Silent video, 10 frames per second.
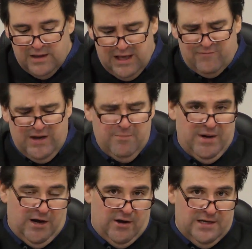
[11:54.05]
If a
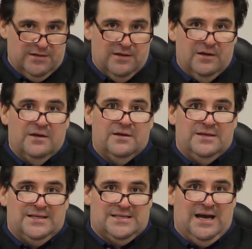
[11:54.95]
parent
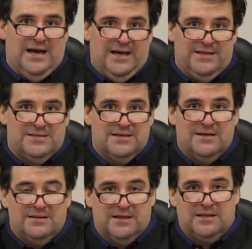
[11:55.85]
decides
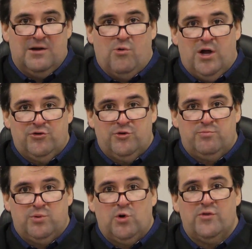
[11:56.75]
that they want to
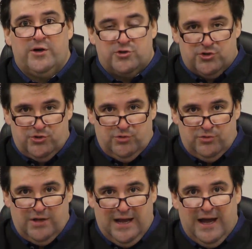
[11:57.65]
pull their
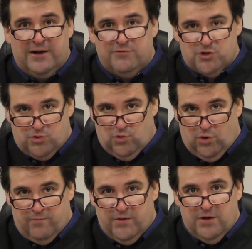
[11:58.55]
student out of
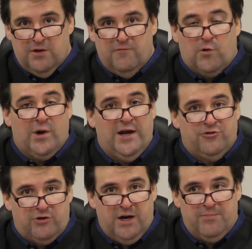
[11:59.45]
school for a
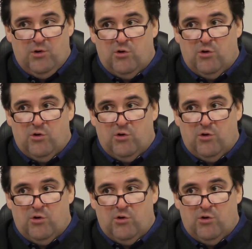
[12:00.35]
trip